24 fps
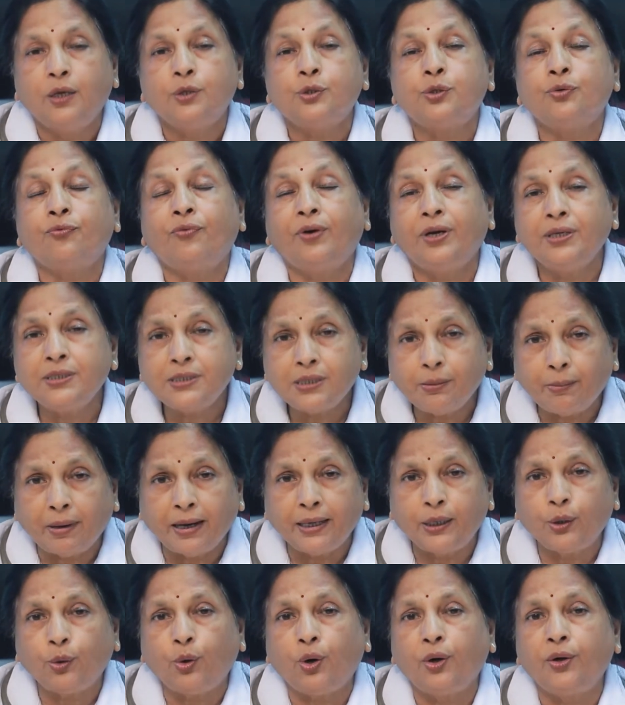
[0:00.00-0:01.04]
So once the
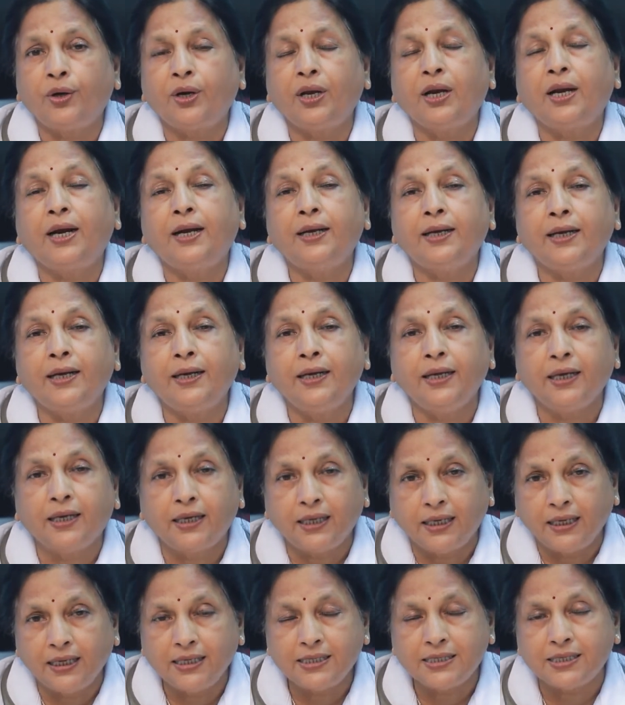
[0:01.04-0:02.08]
mitochondrial content
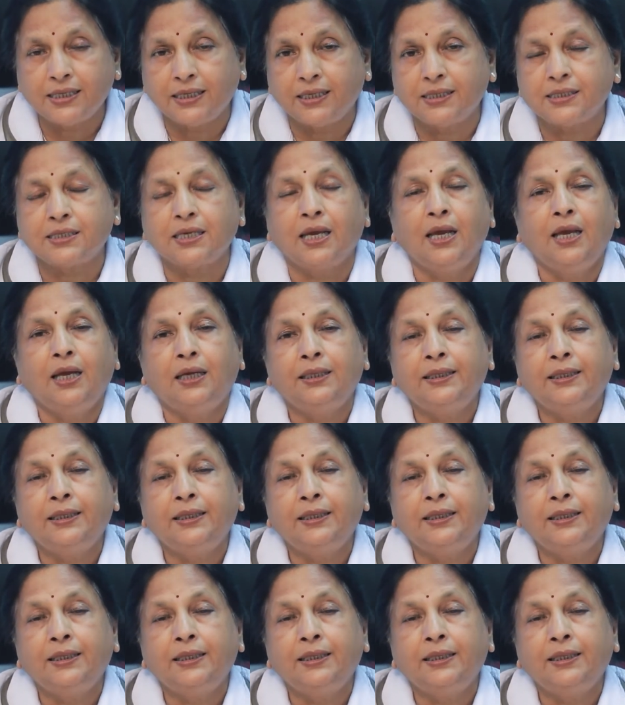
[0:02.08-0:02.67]
decreases,